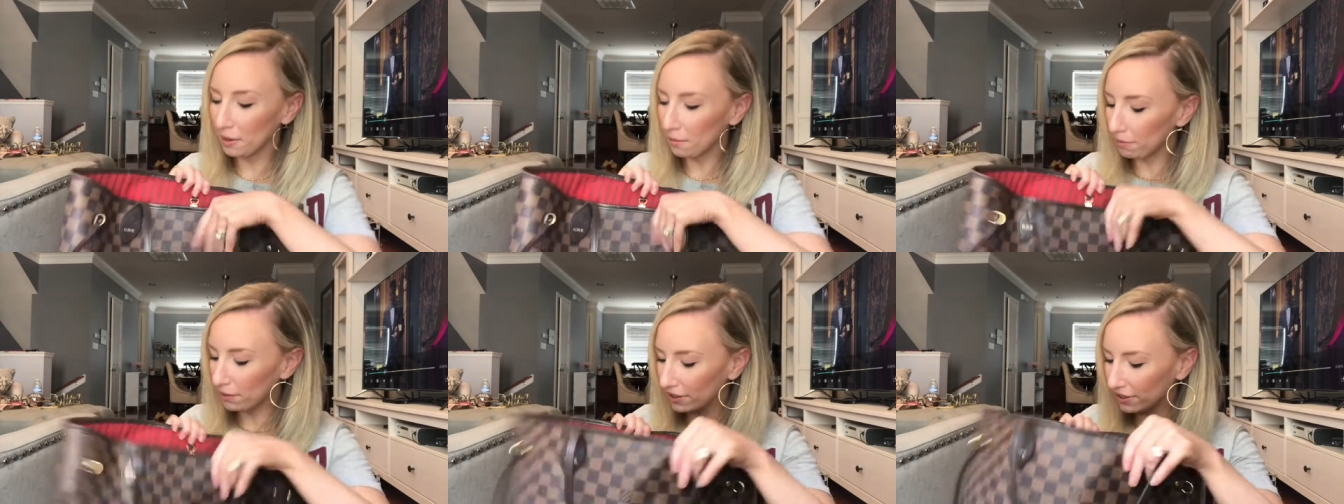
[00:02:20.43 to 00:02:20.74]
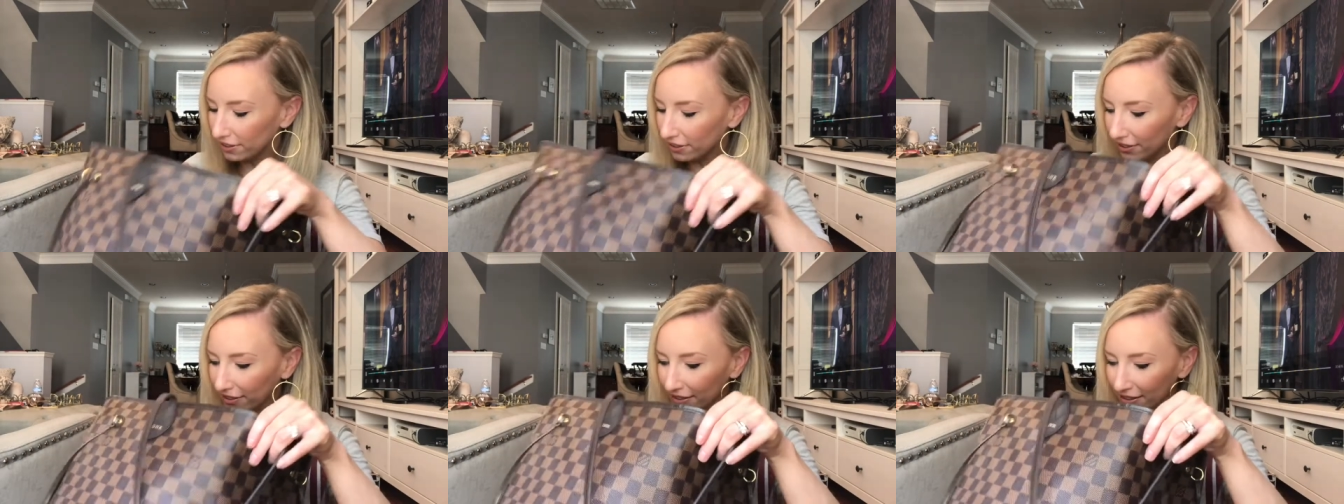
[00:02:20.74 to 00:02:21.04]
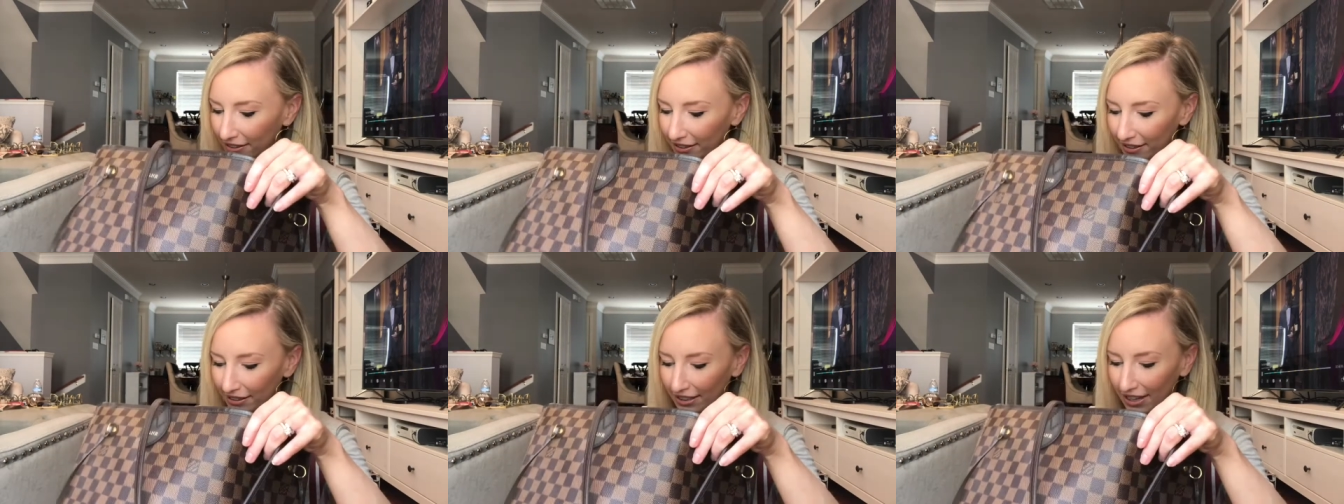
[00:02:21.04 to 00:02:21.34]
But
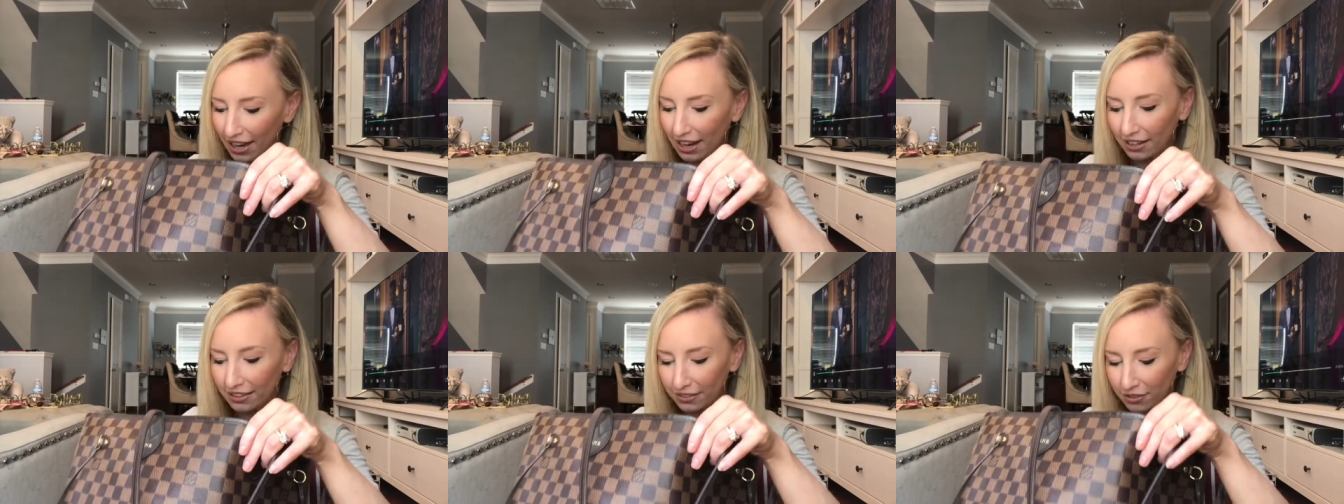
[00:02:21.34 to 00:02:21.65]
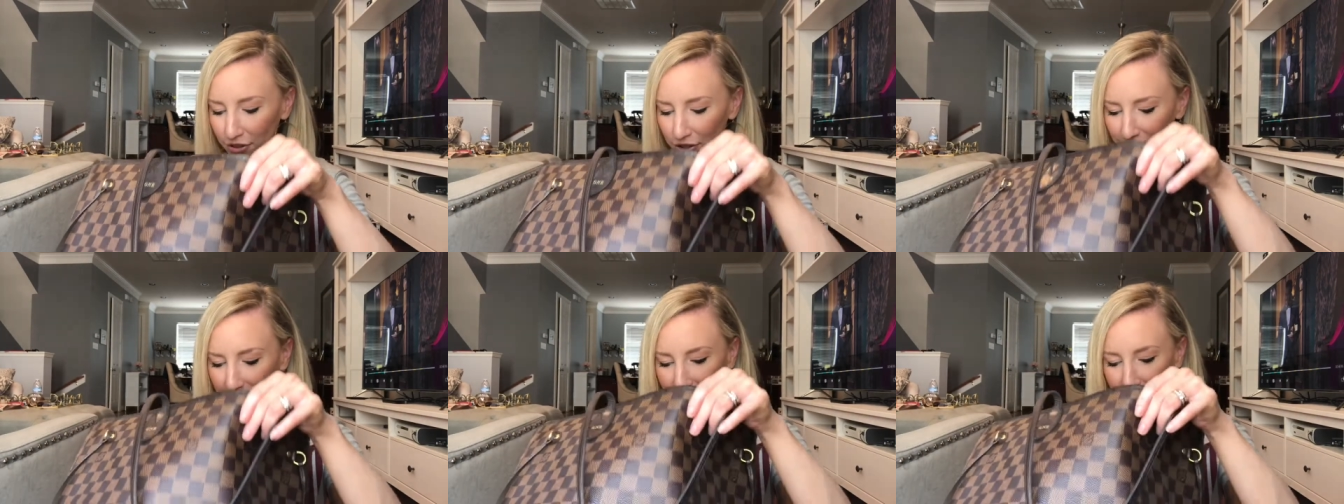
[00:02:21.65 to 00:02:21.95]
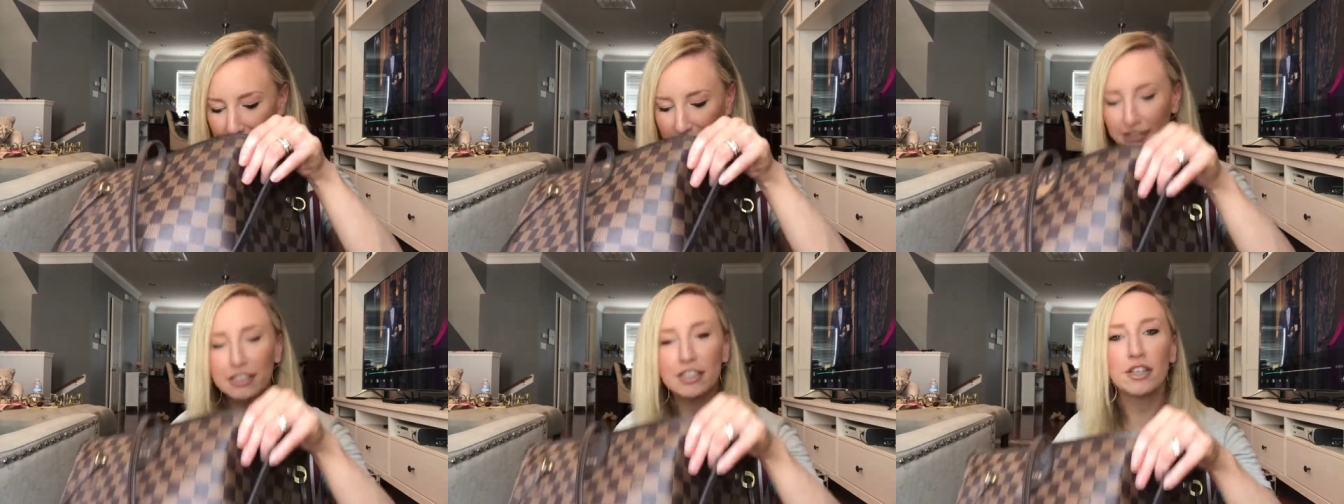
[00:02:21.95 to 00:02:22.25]
yeah, there's
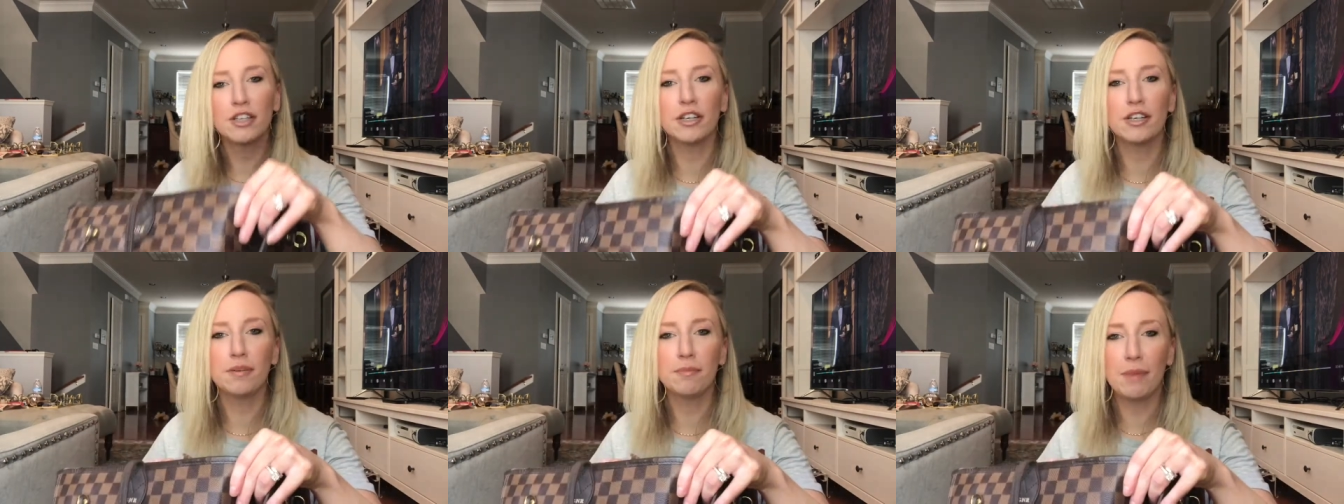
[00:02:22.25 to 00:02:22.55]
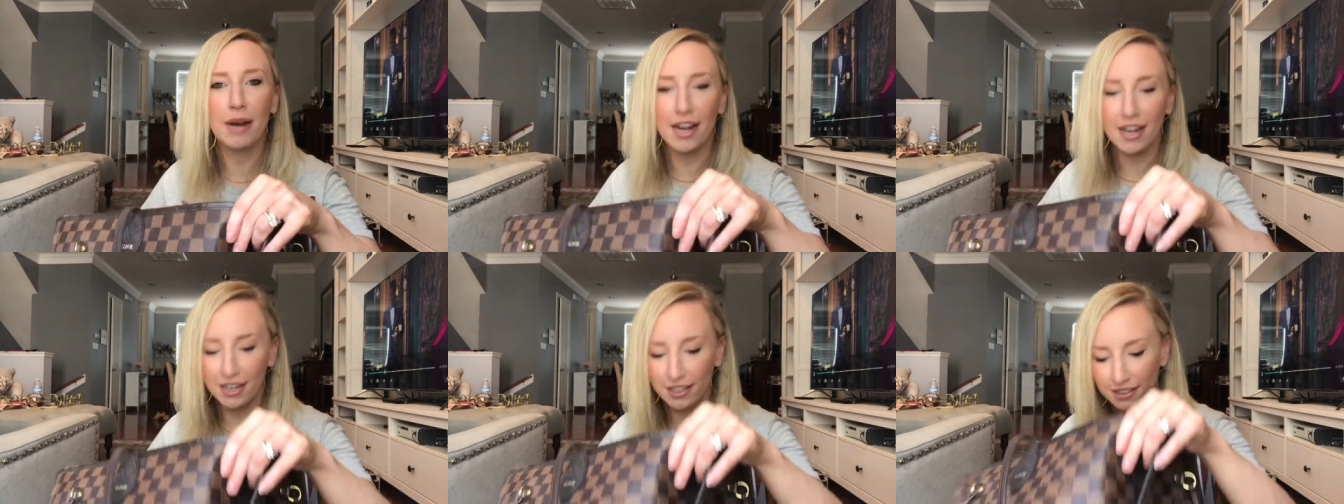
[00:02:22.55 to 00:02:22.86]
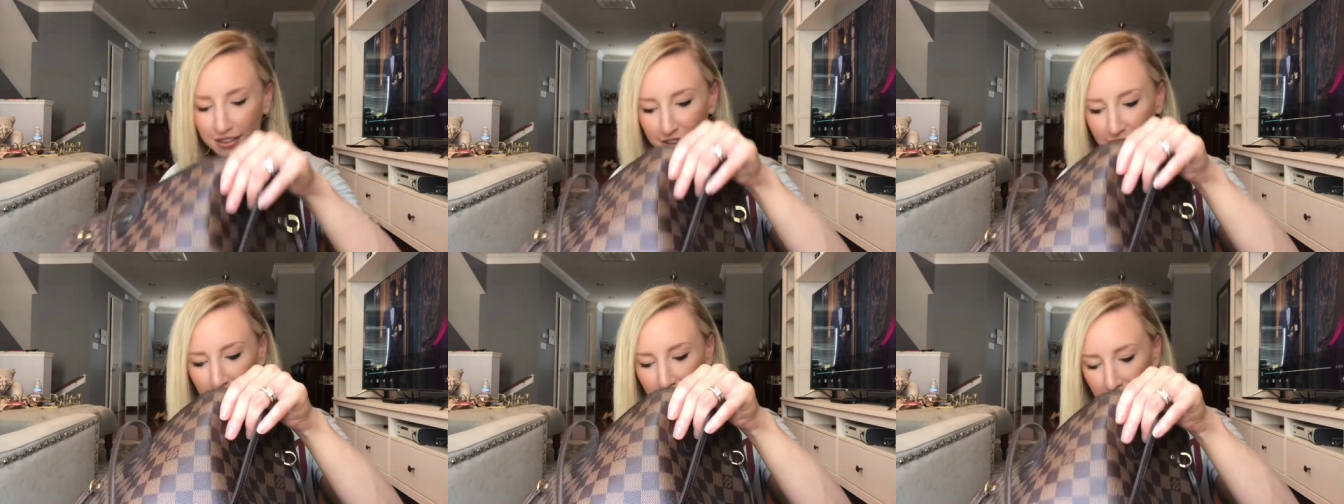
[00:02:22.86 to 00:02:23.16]
like glitter in mine.